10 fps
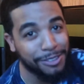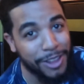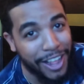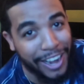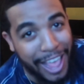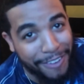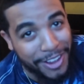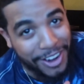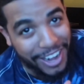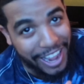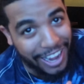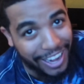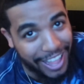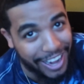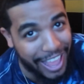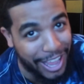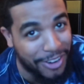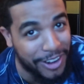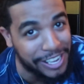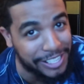we are live here in Atlanta
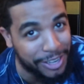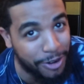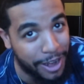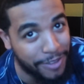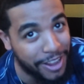at Greens and Gravy